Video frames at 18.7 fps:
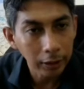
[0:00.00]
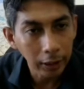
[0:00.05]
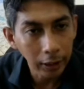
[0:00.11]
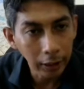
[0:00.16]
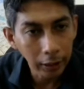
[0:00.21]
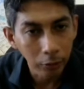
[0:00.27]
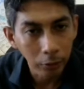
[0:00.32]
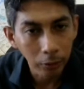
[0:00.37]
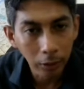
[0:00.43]

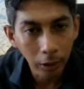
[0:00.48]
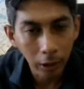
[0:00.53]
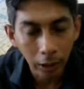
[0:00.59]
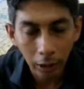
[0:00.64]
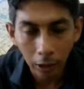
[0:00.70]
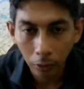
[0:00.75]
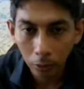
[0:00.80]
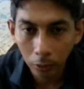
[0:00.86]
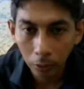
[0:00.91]
now,
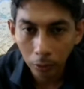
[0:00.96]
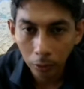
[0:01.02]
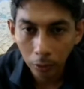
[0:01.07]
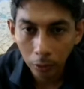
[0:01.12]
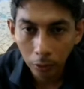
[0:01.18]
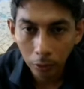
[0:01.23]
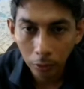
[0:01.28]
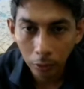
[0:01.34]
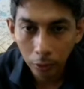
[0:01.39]
how
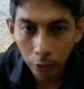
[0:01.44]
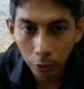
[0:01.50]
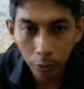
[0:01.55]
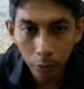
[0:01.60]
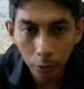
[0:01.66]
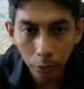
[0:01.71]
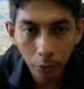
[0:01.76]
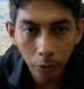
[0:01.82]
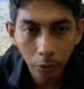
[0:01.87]

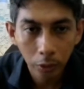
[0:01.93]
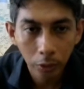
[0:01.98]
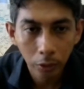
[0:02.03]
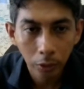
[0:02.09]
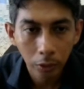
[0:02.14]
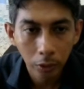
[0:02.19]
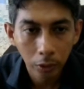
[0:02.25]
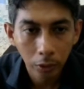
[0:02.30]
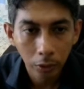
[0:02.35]
do
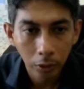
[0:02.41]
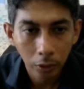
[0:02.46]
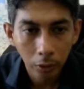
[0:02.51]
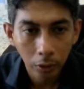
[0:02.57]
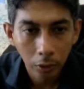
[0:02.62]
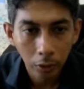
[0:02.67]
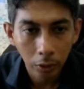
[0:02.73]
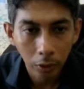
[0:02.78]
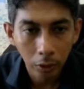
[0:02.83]

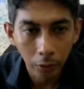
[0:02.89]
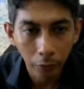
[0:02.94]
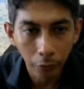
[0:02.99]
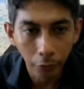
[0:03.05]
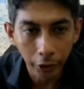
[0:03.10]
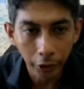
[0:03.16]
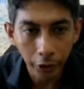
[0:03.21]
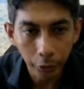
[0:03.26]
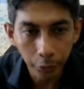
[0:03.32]

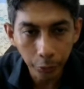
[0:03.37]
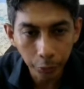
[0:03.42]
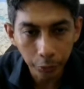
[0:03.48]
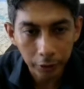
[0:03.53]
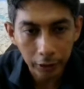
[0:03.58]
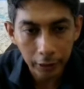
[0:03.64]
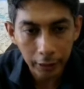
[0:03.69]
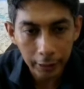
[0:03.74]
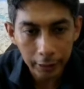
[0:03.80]
we use
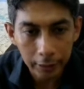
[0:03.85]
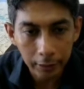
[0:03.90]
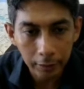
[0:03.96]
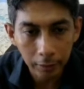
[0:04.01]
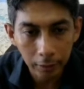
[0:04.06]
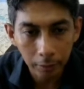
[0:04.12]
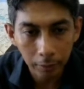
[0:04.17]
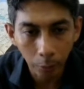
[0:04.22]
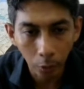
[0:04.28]
this
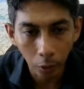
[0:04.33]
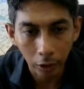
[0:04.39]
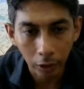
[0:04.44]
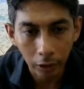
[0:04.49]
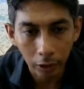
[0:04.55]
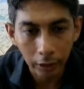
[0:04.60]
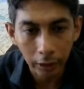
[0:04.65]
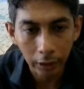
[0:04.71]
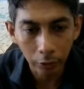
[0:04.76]

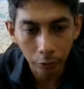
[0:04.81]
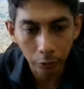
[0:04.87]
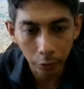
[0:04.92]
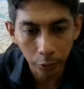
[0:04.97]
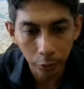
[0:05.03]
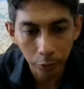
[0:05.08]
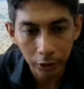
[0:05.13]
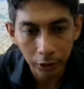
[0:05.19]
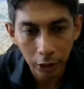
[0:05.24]
port? How to
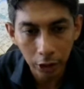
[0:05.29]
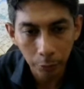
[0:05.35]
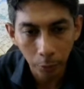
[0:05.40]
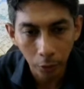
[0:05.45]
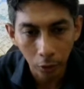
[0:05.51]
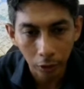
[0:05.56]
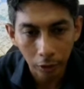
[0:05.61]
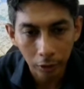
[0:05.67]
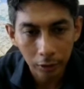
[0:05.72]
use this
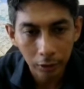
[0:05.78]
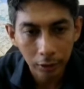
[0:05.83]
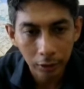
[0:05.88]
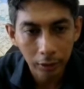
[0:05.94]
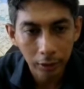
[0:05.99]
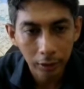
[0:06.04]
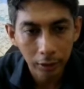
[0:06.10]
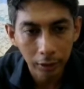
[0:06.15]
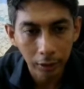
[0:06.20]
port
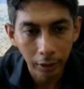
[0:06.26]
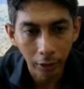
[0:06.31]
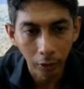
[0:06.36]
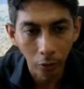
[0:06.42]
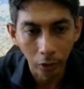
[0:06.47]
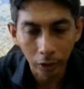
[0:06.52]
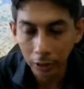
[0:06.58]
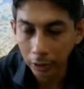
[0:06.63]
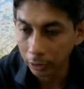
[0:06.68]
in
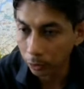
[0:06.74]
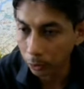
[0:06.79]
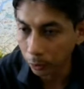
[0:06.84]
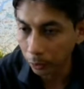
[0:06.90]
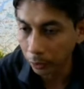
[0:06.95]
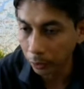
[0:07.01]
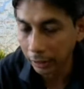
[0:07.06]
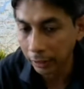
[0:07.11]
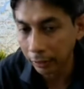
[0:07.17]
order
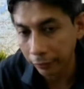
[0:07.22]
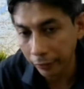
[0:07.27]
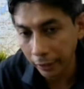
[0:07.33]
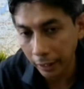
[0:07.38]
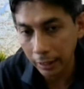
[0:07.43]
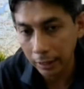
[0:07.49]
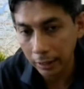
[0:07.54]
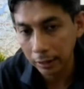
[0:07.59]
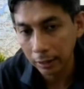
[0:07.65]
to
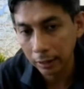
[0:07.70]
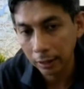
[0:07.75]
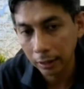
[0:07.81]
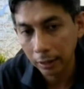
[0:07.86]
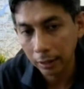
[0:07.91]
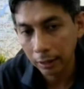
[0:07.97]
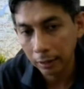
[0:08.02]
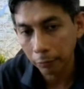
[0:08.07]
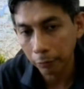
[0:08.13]
interface
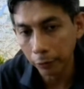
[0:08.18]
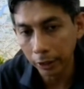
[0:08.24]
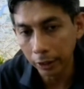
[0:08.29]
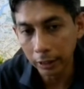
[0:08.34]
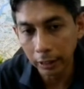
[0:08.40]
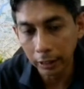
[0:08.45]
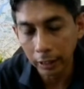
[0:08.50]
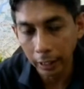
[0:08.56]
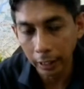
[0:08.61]
with
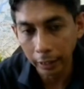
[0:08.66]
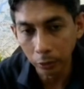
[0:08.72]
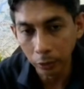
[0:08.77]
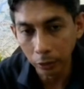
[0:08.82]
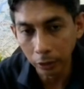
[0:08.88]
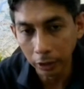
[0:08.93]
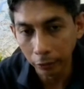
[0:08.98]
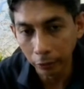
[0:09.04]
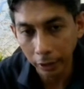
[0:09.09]
the
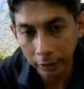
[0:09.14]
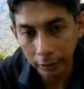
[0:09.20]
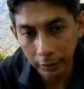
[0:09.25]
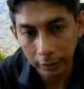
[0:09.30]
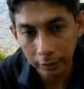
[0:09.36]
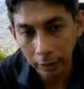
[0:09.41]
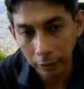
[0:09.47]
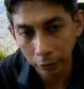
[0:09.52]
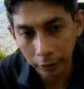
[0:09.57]
I/O
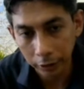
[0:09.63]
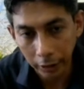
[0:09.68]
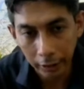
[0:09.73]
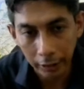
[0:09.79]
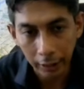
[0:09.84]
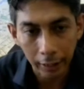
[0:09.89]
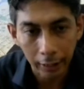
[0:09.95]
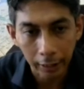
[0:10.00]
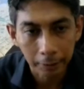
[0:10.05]
devices outside
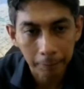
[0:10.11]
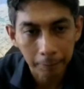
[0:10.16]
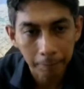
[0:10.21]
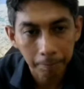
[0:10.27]
there?